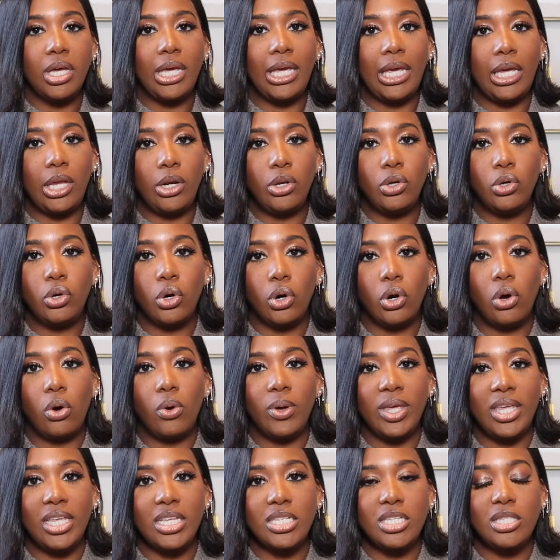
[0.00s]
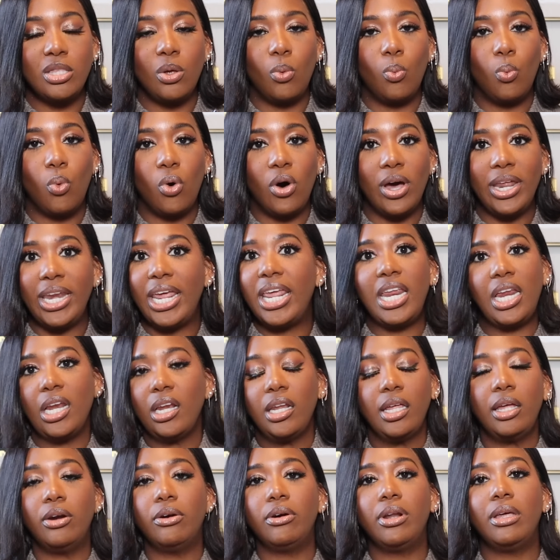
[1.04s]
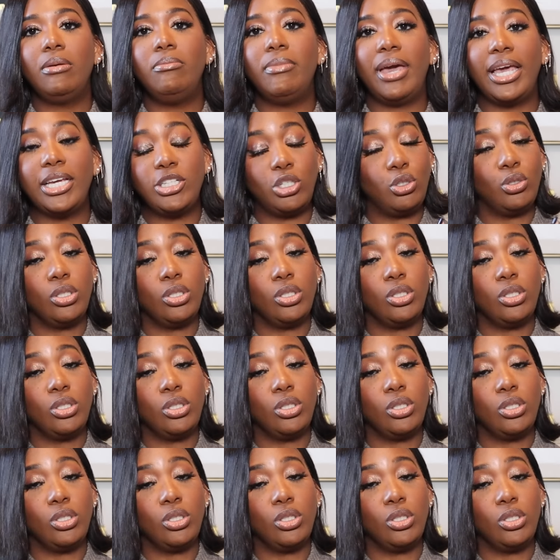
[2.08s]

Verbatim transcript: it girl is the one and it literally makes